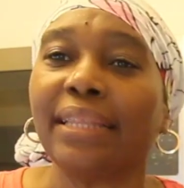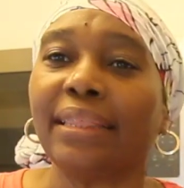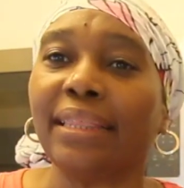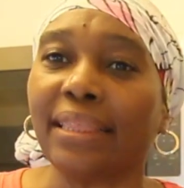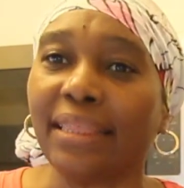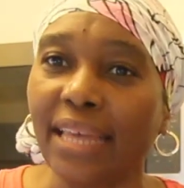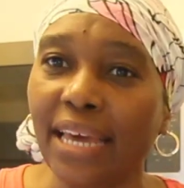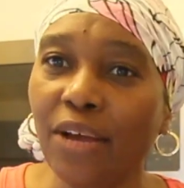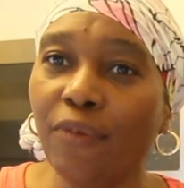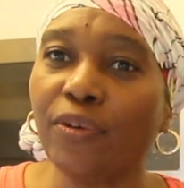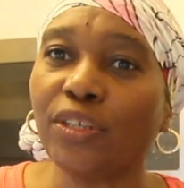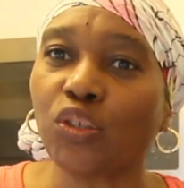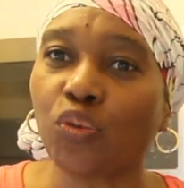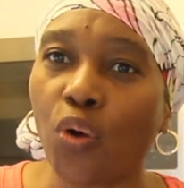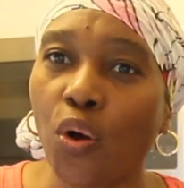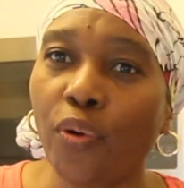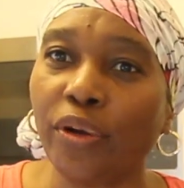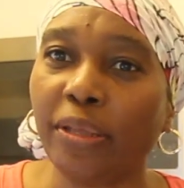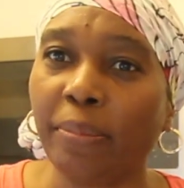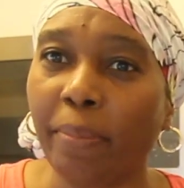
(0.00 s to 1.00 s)
The thing was
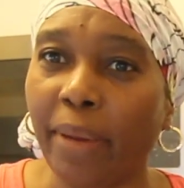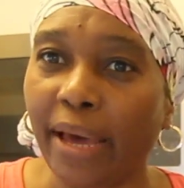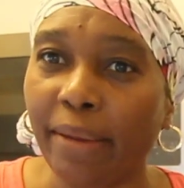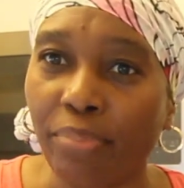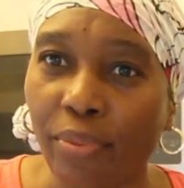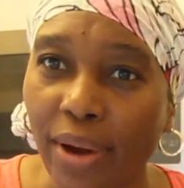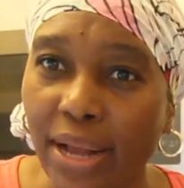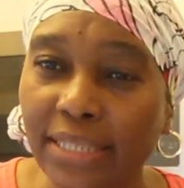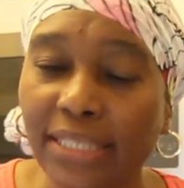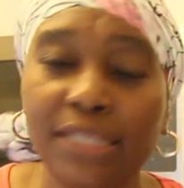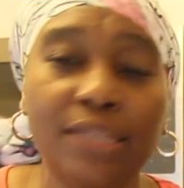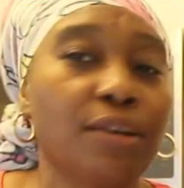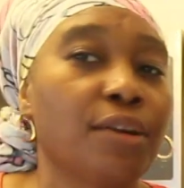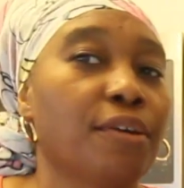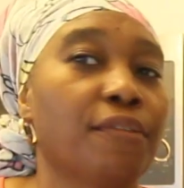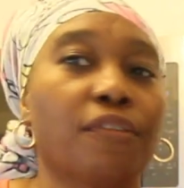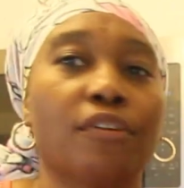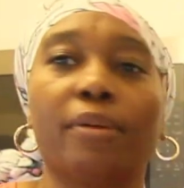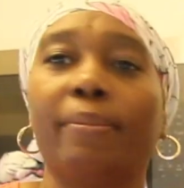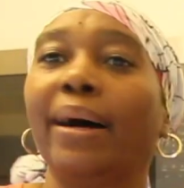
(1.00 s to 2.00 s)
growing in my breast
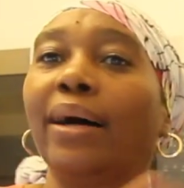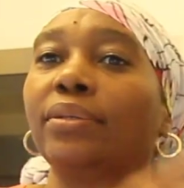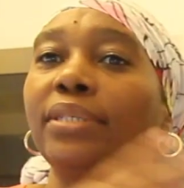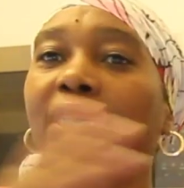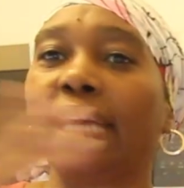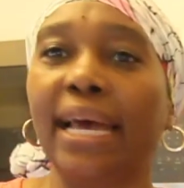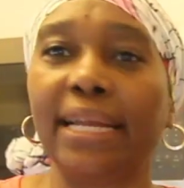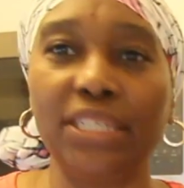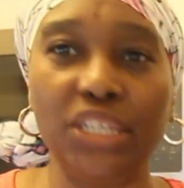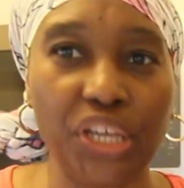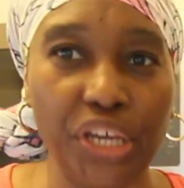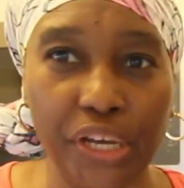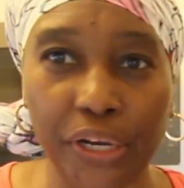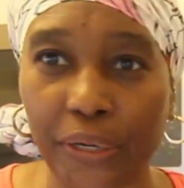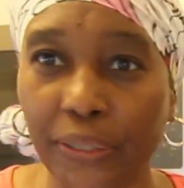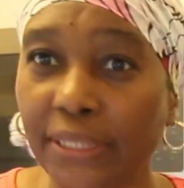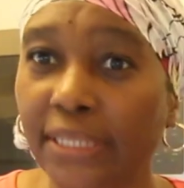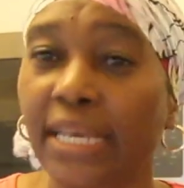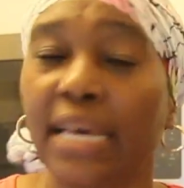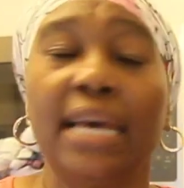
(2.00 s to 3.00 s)
for about 10
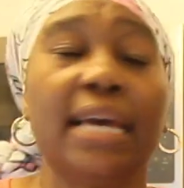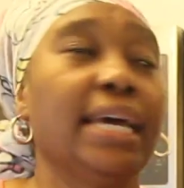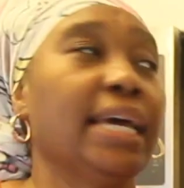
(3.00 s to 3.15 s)
years,